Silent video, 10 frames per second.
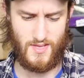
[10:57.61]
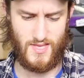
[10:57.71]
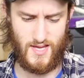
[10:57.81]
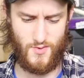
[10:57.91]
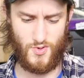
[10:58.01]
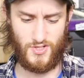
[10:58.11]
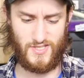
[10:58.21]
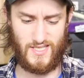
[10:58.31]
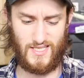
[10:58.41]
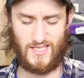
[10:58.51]
They were
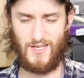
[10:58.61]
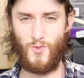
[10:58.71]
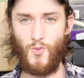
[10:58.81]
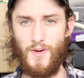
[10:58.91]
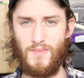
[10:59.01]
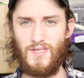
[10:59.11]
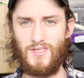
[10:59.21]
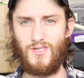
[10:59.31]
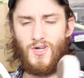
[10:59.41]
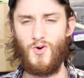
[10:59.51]
6 in
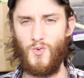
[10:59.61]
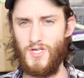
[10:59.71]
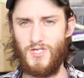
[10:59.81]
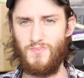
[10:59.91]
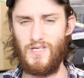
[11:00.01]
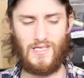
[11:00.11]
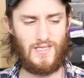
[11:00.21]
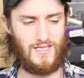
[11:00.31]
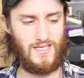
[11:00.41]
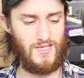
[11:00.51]
women's, which
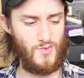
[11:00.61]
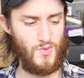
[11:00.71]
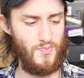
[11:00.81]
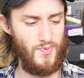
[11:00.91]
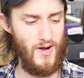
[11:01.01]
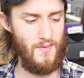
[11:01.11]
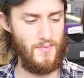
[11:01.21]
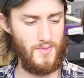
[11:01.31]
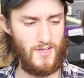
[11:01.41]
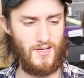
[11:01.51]
means these will
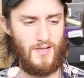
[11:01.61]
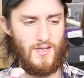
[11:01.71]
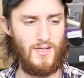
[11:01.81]
probably